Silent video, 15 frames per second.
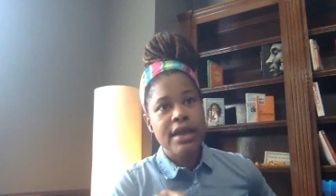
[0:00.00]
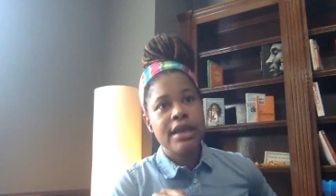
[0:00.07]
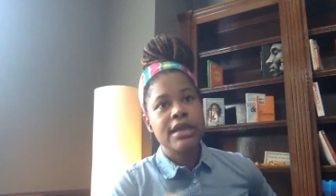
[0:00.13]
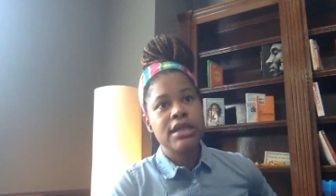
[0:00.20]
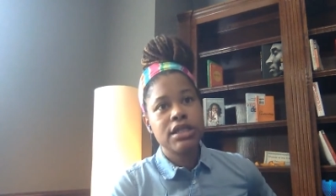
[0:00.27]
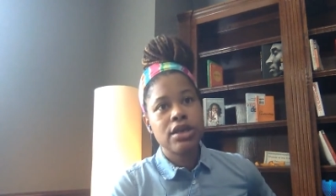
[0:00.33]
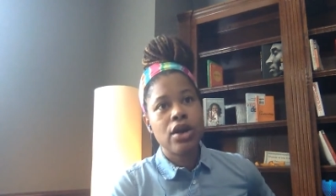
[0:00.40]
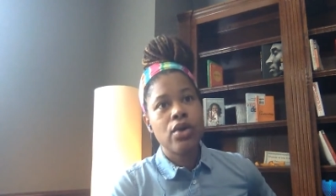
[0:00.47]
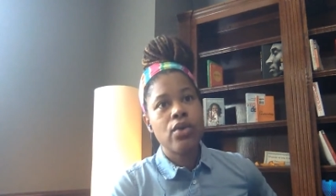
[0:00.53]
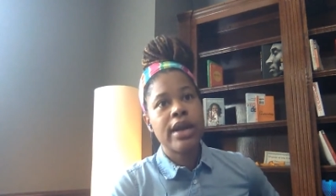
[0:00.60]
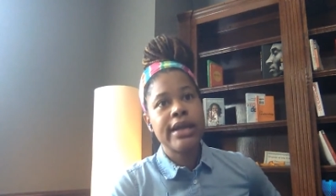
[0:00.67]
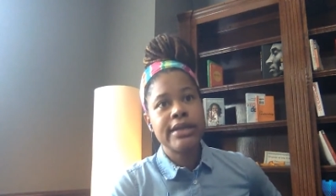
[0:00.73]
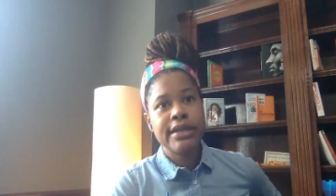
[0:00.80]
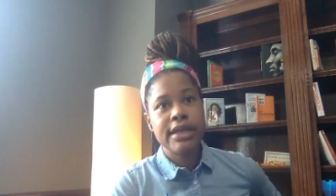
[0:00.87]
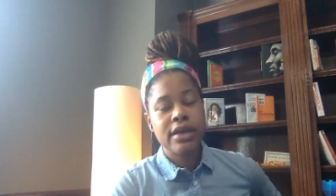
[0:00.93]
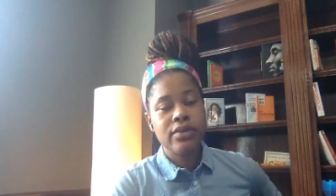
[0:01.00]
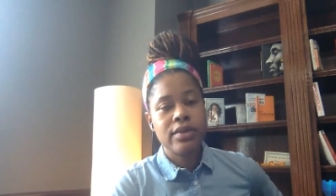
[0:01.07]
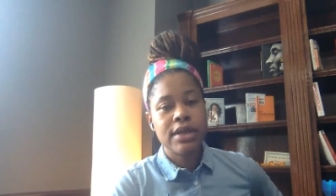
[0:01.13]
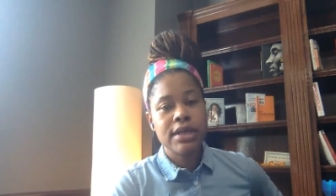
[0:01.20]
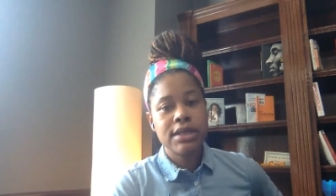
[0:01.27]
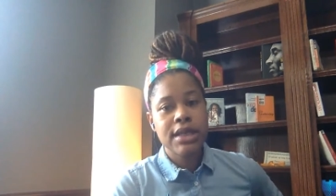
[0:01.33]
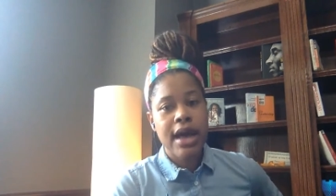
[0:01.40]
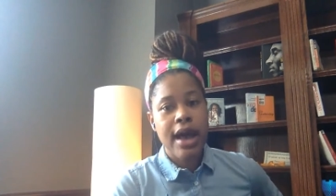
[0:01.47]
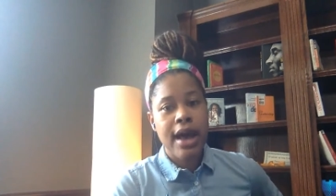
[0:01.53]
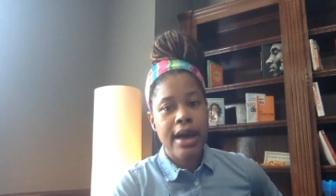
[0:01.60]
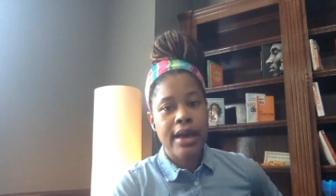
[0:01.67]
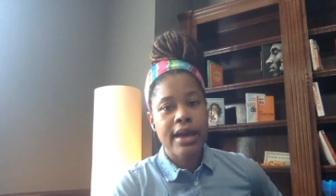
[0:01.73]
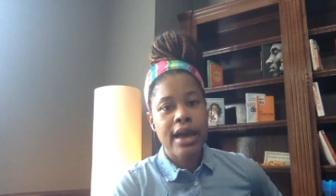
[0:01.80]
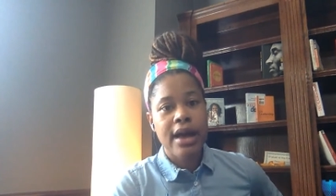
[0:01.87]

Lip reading: And so what I did was I